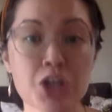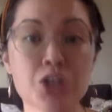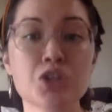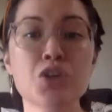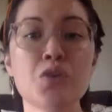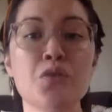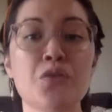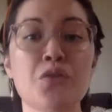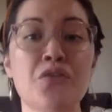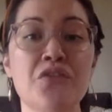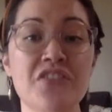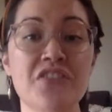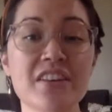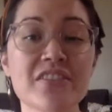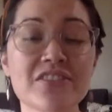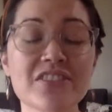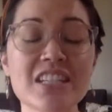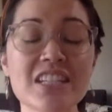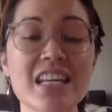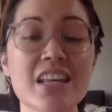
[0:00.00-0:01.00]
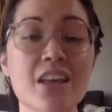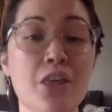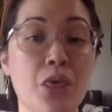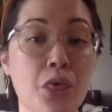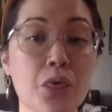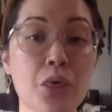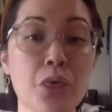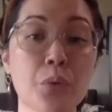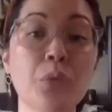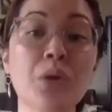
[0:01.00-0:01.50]
to
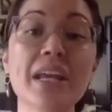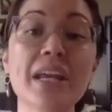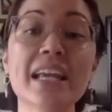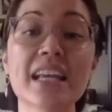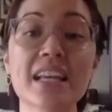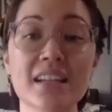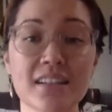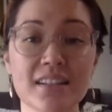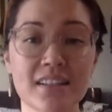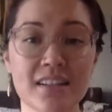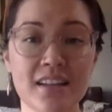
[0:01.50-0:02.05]
53.